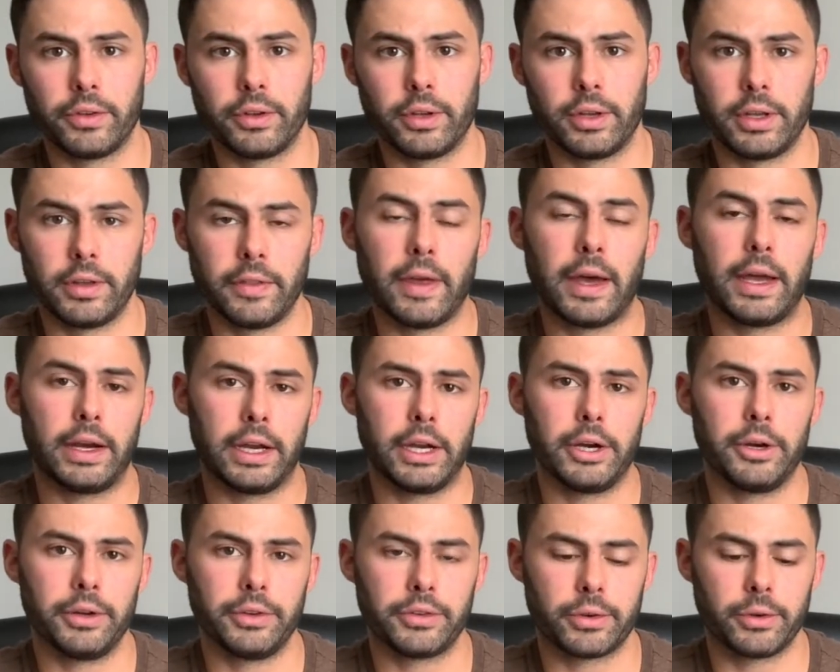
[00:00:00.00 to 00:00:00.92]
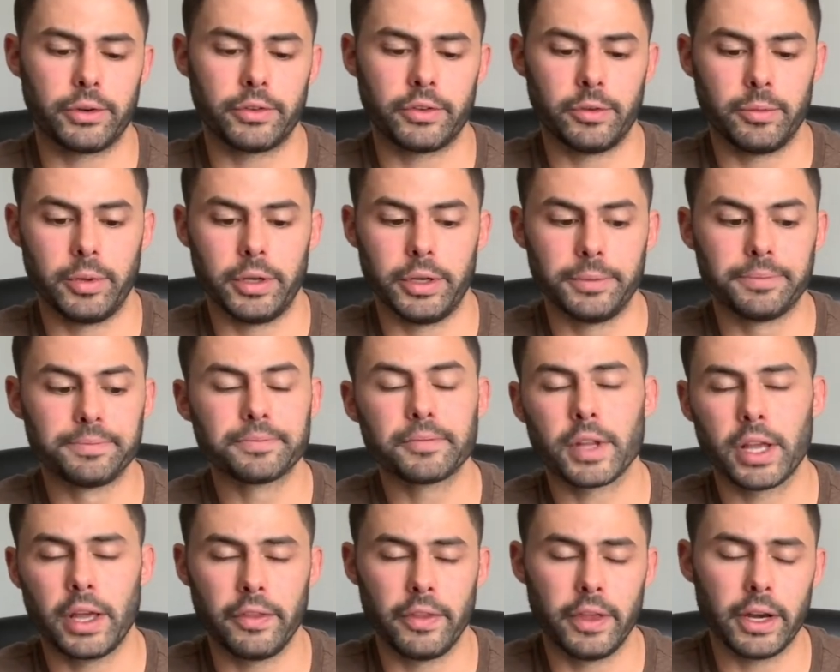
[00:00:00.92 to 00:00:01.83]
in that area is going to be.
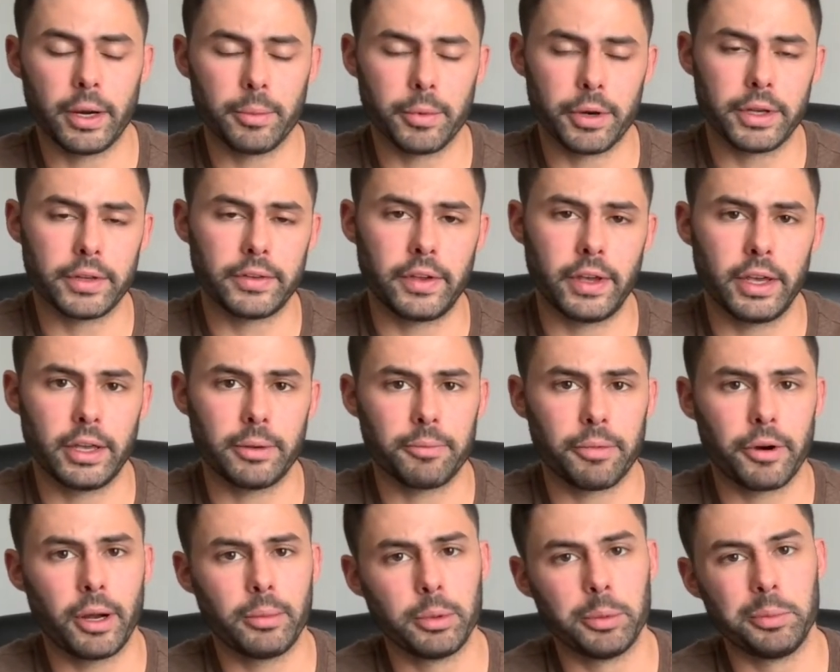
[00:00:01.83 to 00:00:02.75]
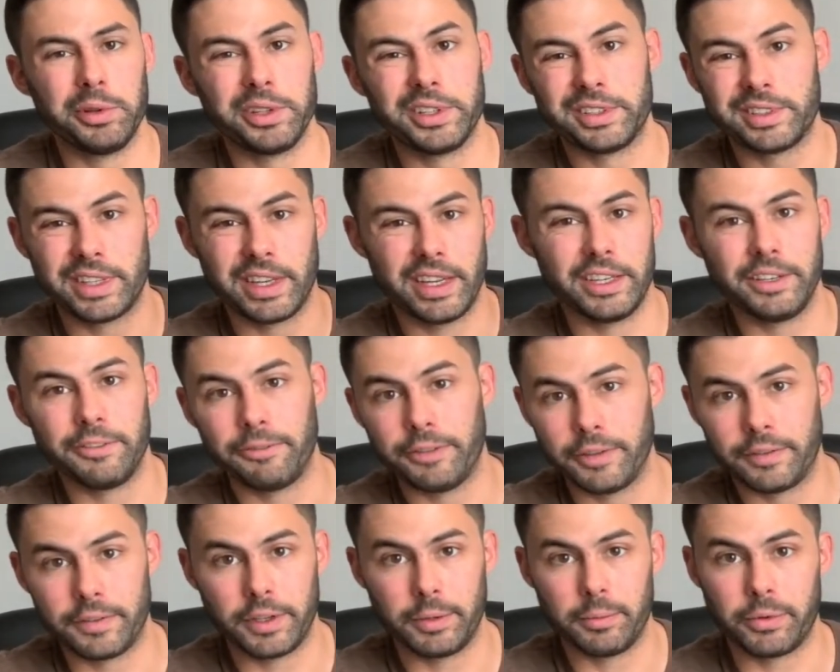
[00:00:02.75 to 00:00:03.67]
And then I'm going to take probably 10 to
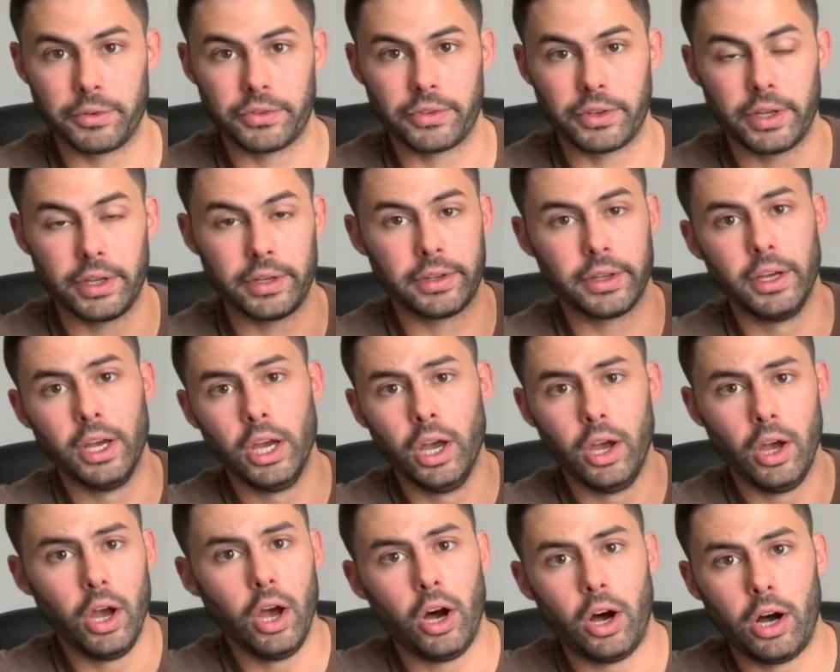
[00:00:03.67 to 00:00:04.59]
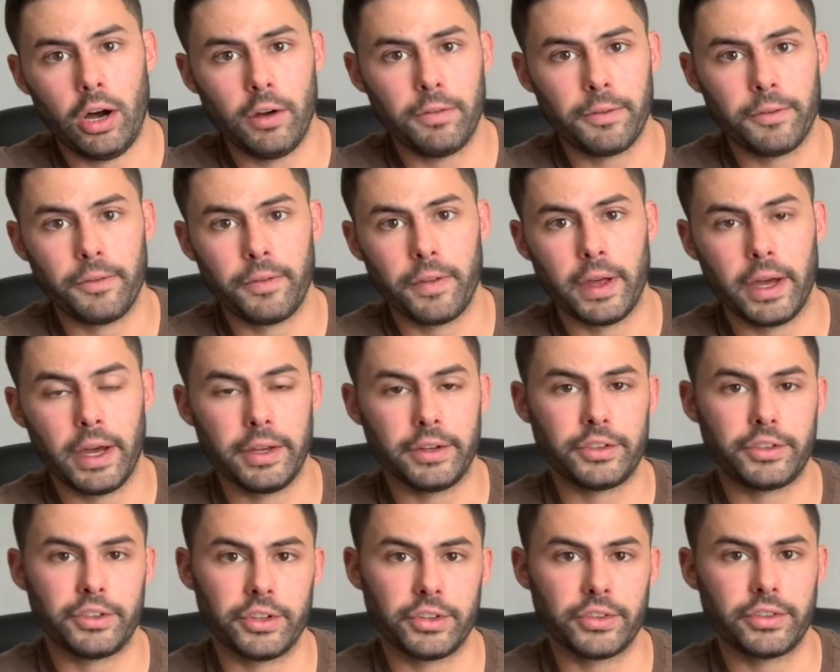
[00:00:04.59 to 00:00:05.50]
15% off of that
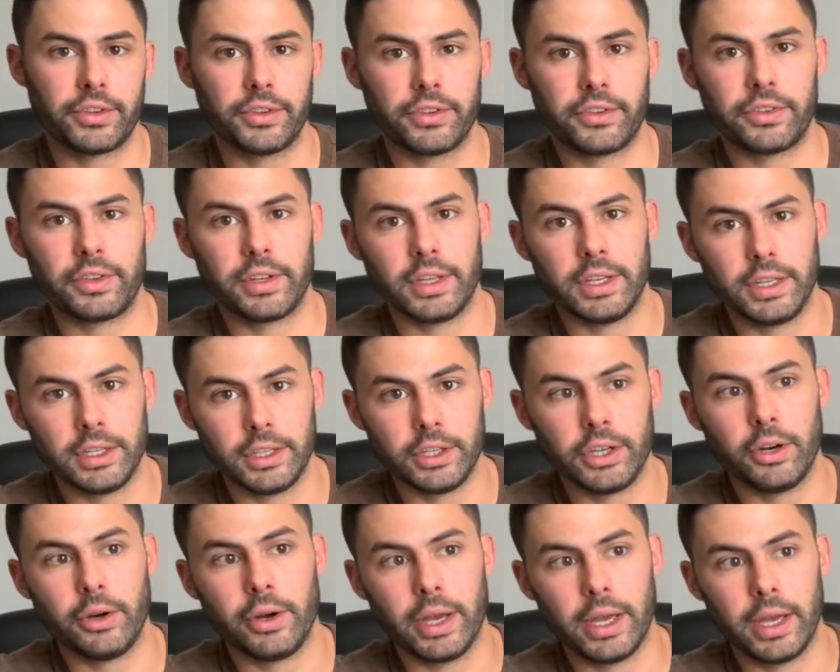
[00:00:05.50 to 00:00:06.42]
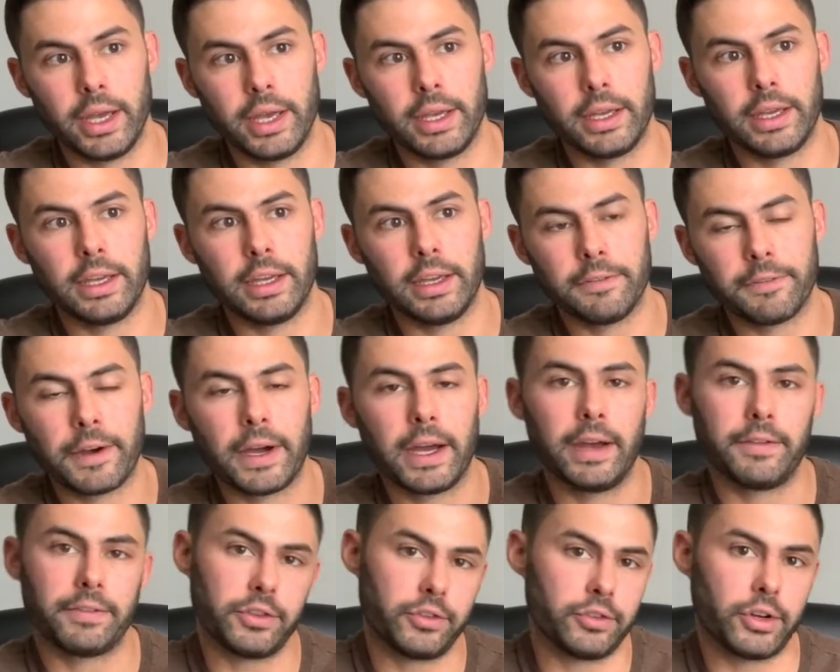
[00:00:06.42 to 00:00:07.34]
just to see, you know, hey, if I
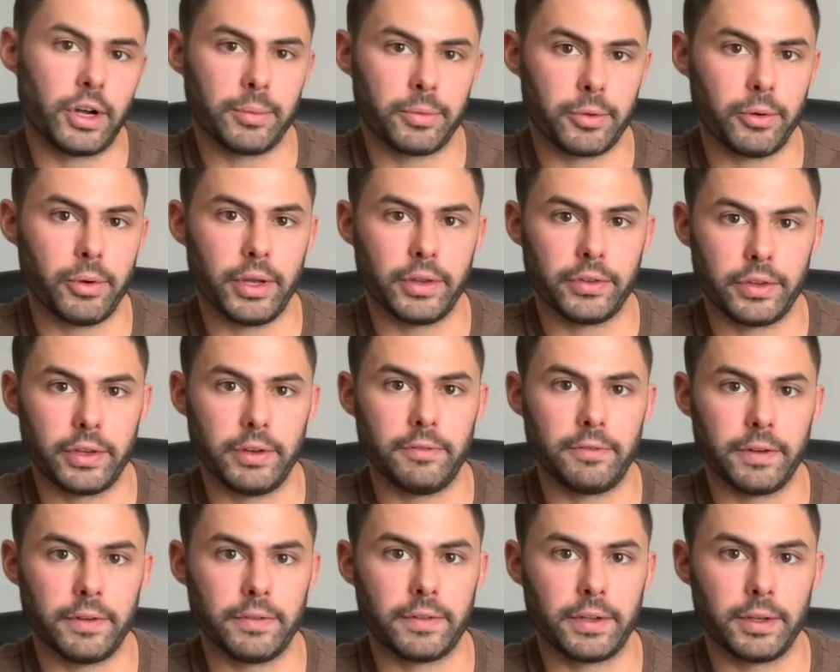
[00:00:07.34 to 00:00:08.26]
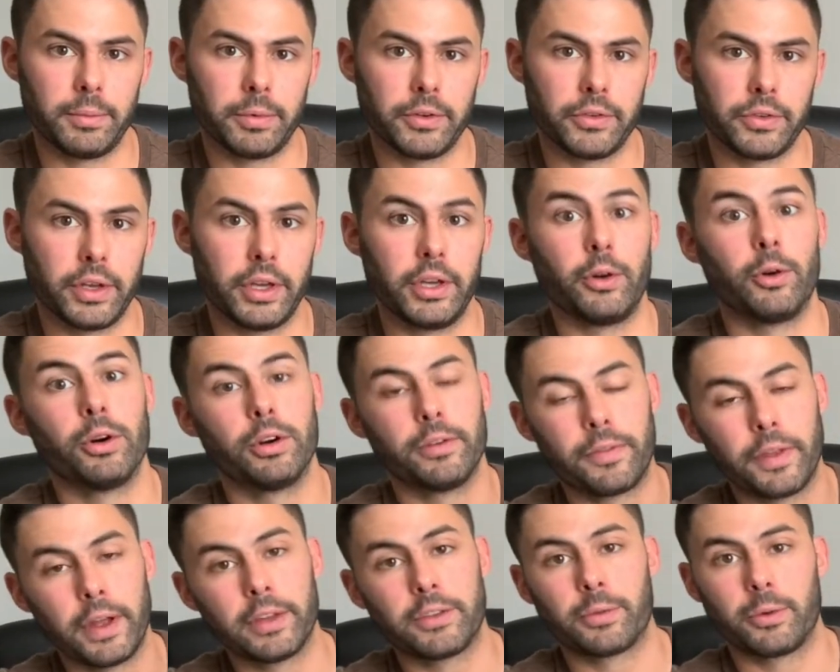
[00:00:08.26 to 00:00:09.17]
have to drop the rent 10, 15%, or
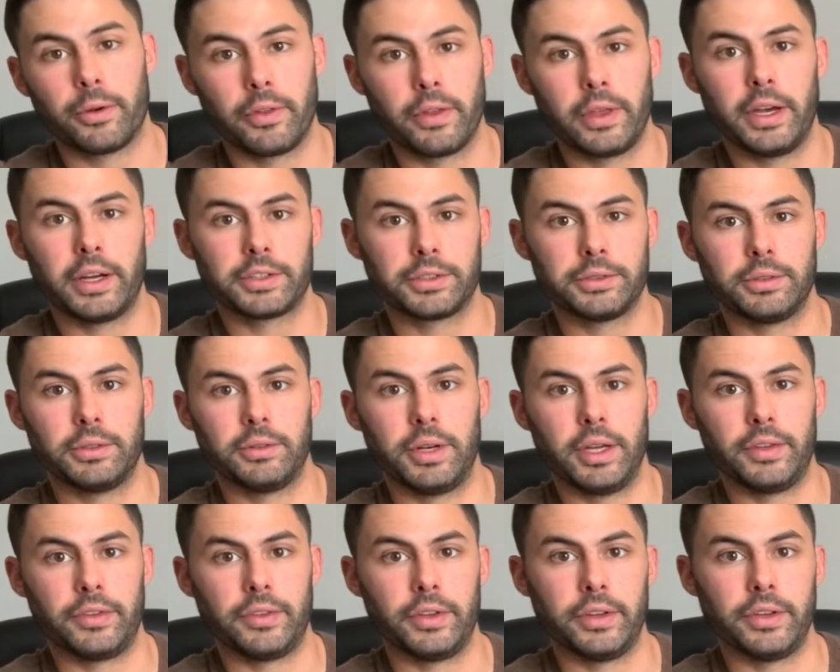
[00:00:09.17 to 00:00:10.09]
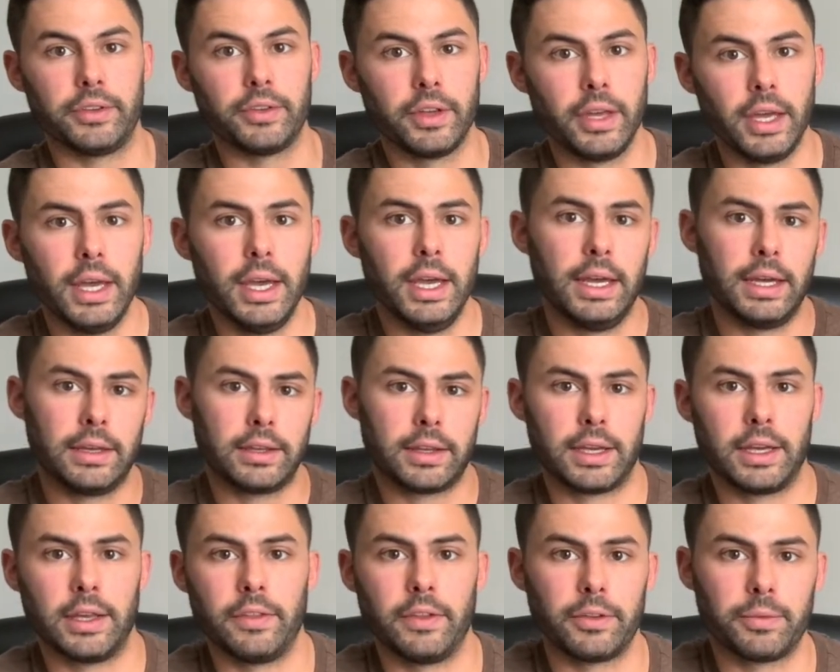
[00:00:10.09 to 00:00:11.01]
if that's where the actual rent is,
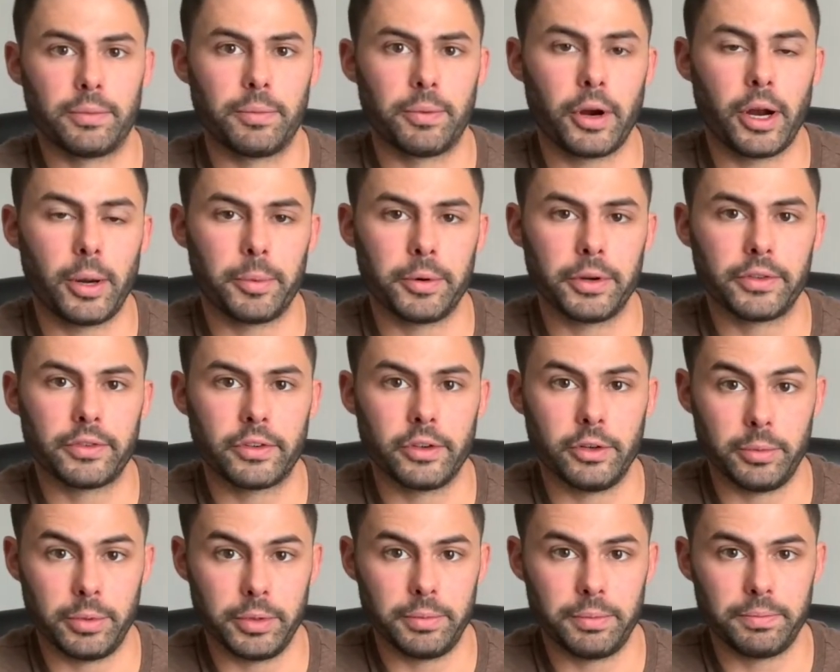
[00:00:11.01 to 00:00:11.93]
can this property still be